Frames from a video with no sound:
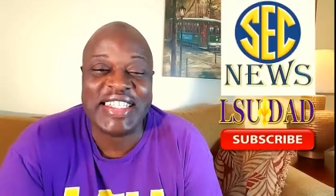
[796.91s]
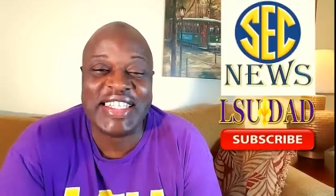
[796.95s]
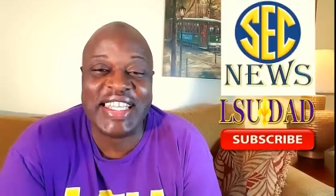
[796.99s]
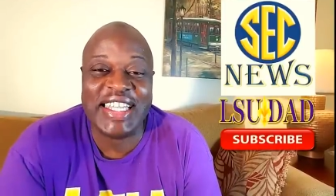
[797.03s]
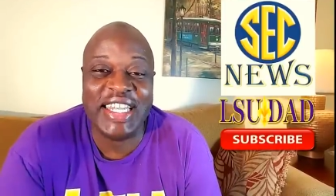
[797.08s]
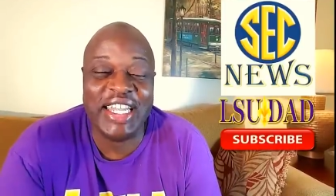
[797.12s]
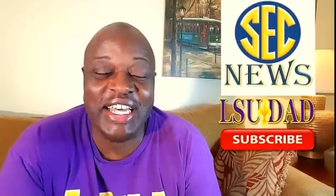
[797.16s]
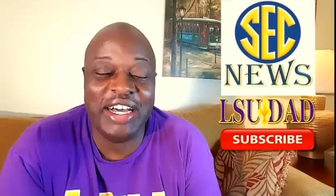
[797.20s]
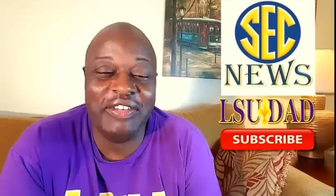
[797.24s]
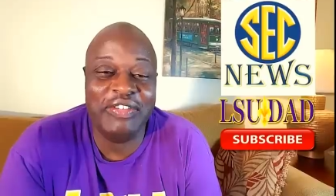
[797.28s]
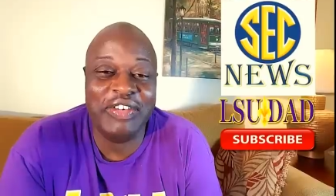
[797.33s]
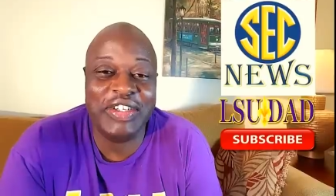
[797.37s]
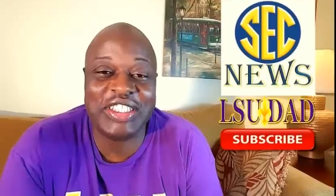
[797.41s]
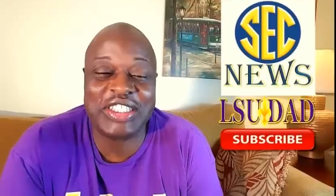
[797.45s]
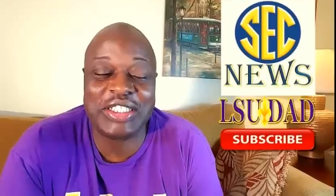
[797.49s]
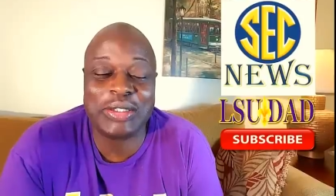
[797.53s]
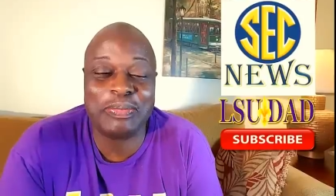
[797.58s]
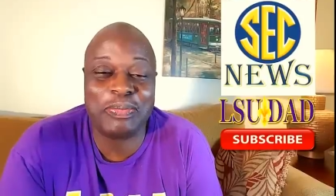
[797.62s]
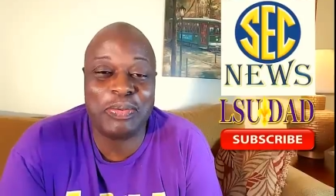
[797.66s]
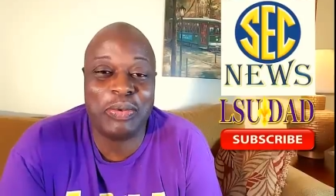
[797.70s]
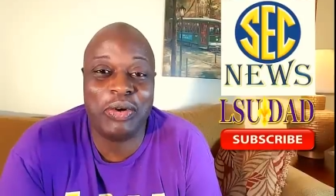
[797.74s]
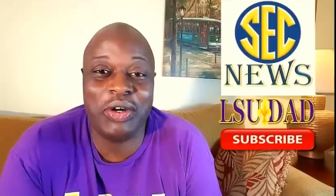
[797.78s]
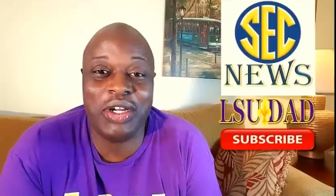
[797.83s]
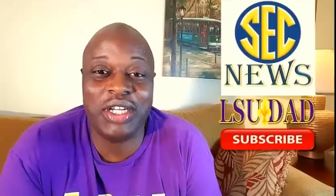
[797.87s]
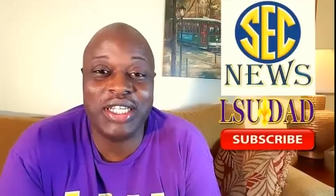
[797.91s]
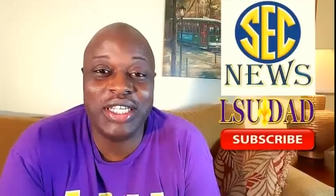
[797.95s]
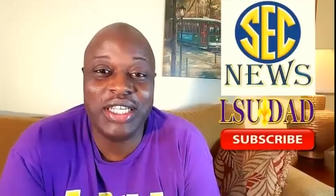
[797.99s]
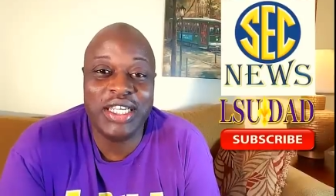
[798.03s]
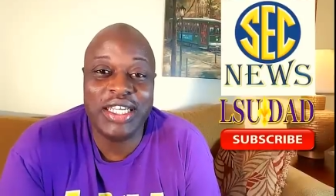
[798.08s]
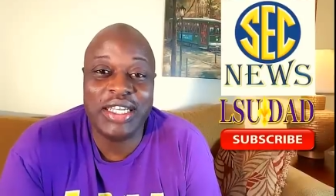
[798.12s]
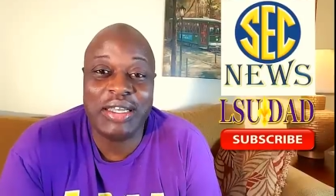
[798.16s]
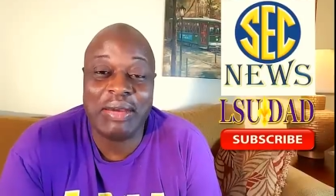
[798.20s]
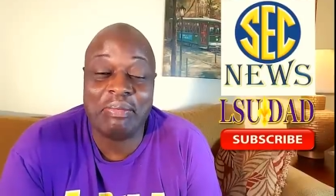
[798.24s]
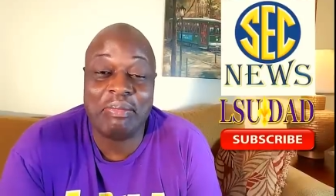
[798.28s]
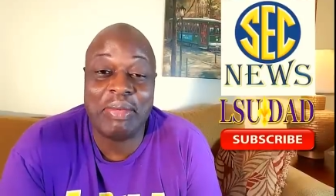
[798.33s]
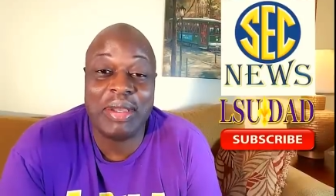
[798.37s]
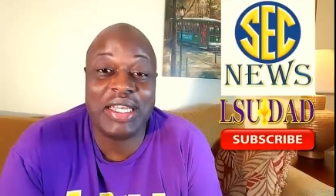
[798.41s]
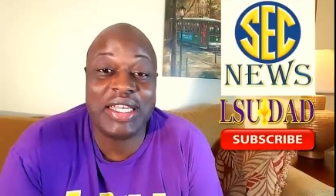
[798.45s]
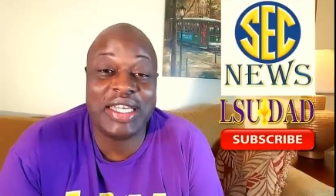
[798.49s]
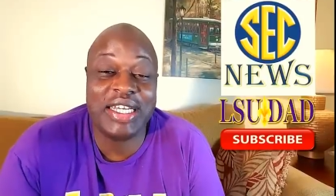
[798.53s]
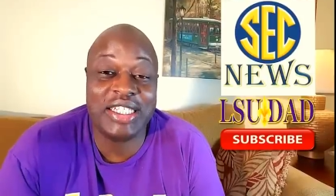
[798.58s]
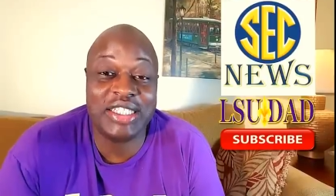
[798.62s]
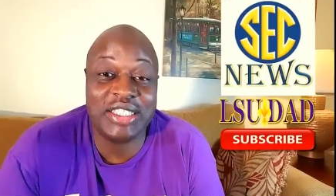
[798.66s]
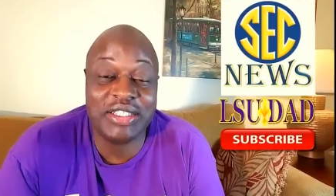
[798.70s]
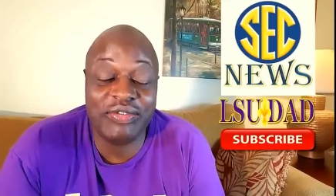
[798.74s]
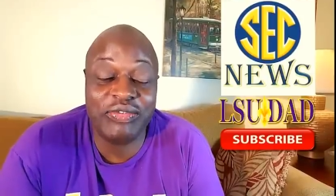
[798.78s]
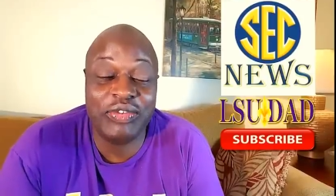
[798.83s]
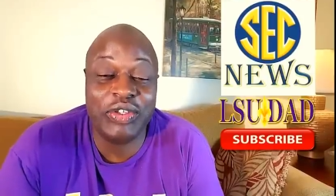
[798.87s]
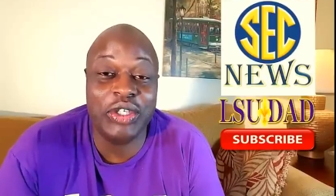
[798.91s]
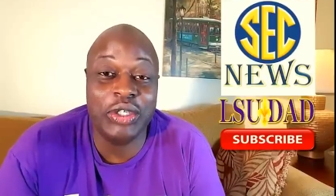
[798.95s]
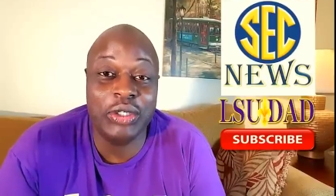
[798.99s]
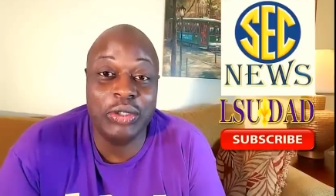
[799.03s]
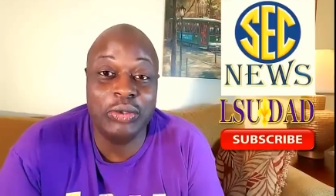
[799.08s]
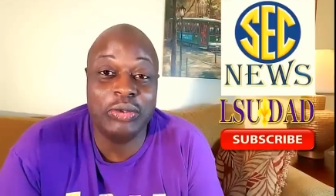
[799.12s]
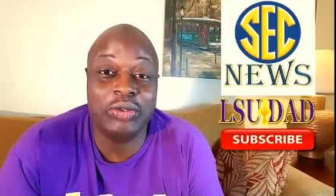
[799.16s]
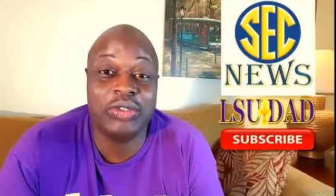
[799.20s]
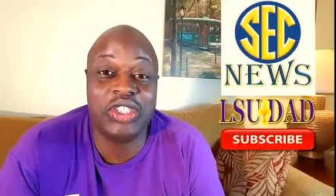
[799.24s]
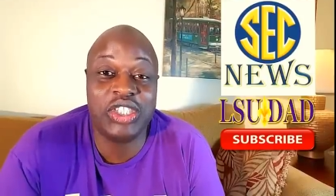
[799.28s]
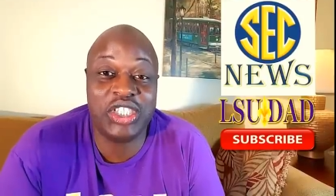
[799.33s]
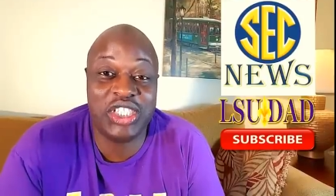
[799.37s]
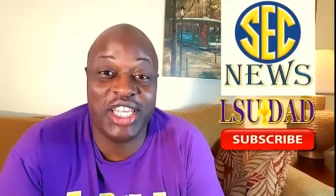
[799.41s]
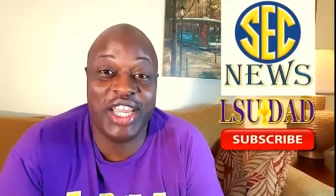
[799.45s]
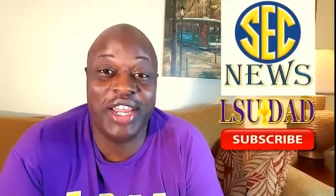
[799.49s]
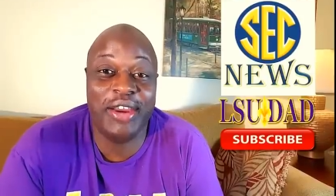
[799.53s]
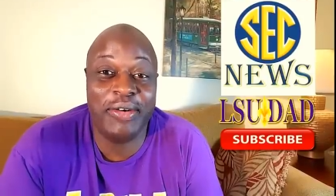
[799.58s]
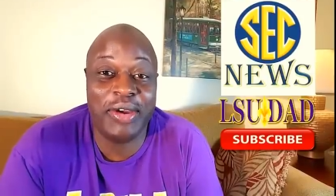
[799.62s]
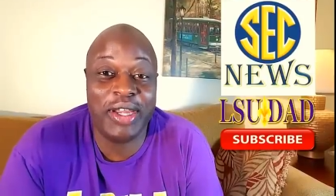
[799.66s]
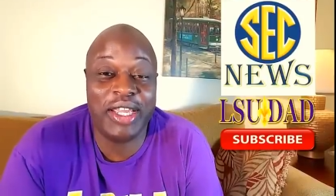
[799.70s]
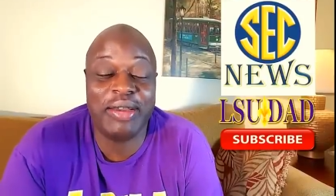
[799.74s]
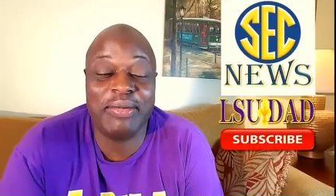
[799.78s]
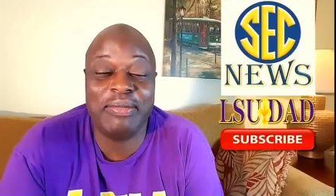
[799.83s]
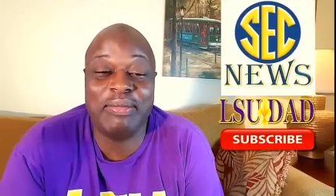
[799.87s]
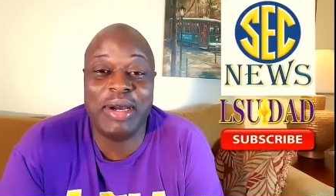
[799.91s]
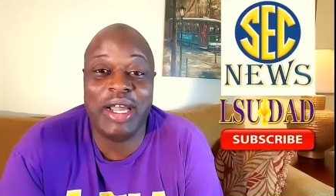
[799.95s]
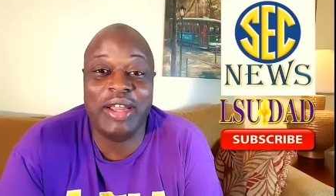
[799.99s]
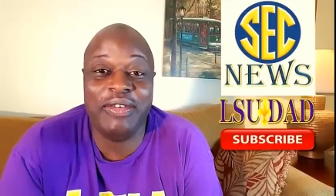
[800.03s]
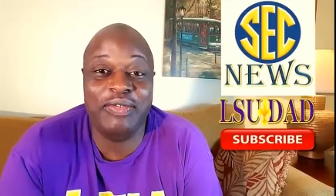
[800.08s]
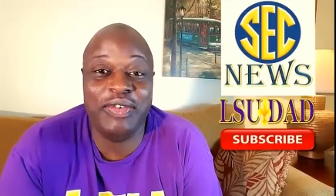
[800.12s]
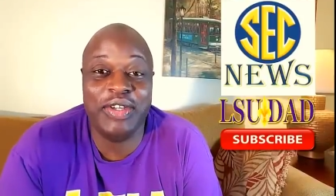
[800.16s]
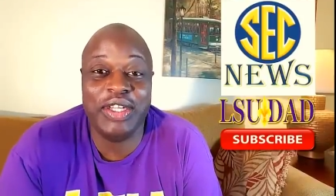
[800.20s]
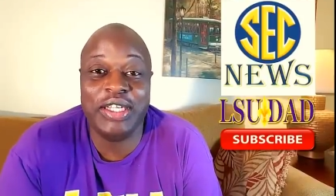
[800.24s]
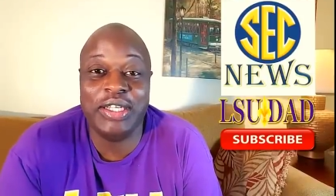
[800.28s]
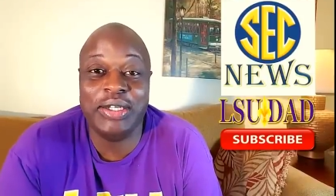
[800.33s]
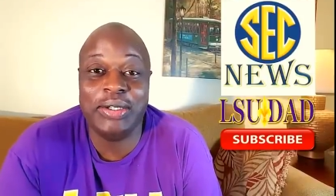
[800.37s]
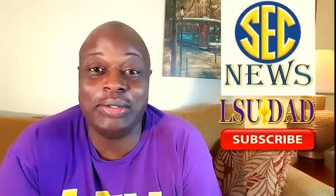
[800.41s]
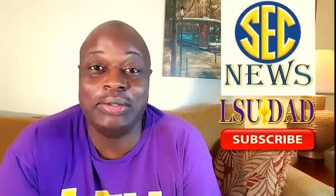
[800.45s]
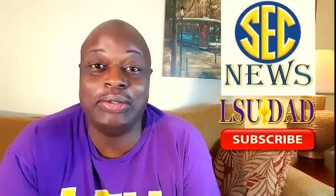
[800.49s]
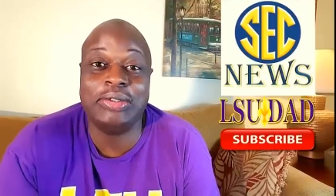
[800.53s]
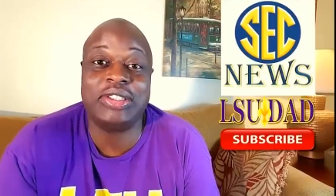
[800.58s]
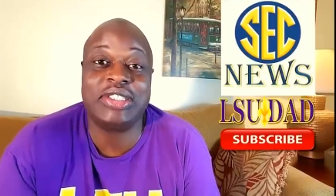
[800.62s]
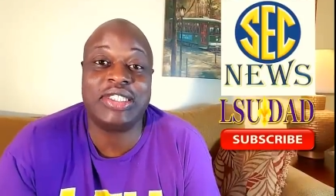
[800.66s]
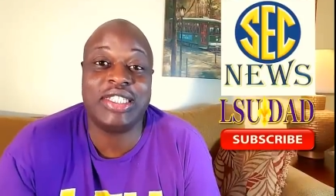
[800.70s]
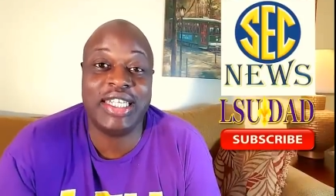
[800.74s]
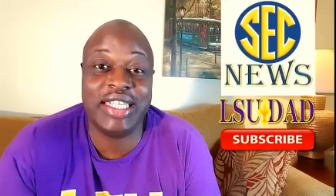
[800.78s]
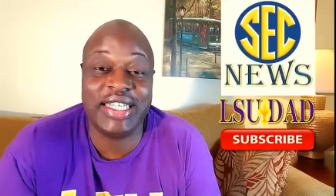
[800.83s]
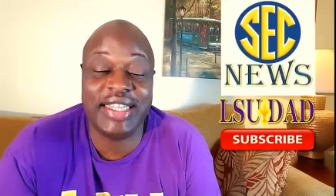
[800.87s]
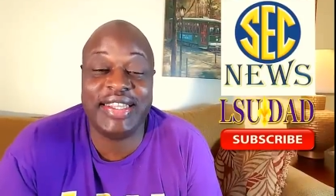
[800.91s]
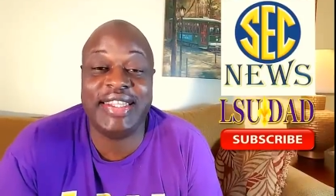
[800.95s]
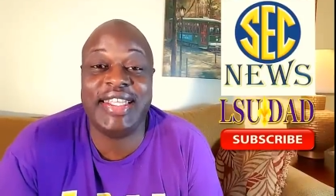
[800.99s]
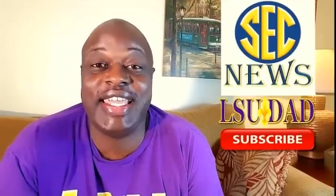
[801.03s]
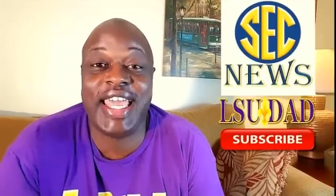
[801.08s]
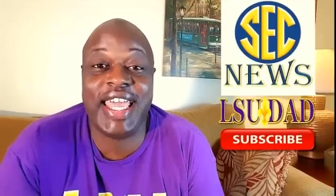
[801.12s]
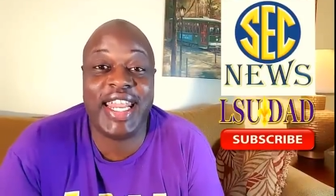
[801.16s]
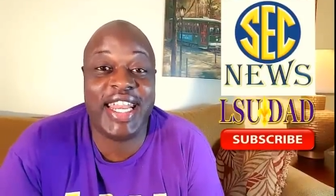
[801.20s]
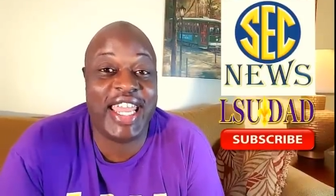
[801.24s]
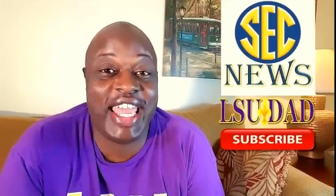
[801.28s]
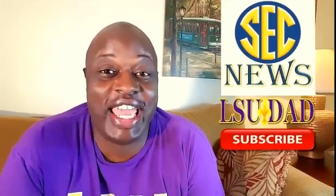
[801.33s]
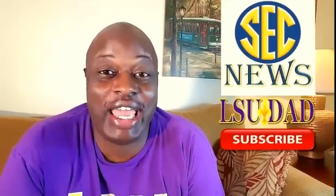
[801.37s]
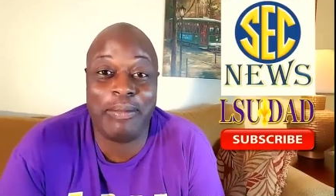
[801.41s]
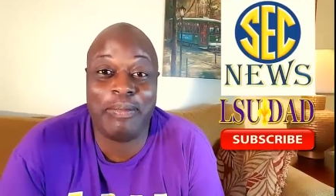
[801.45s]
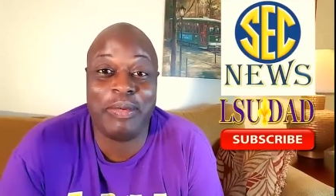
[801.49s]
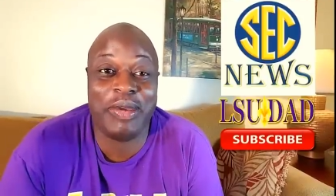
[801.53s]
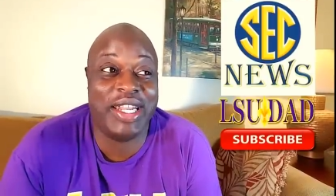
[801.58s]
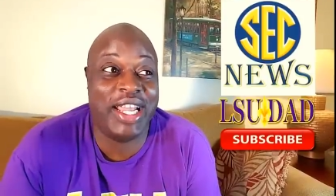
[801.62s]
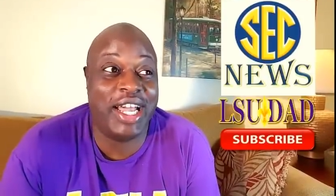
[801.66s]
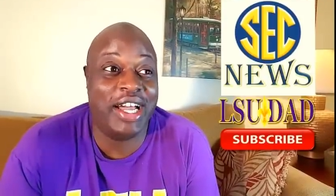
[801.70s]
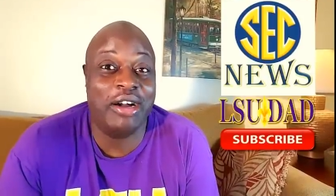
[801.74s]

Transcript: the love and support because of you sharing my videos that happened.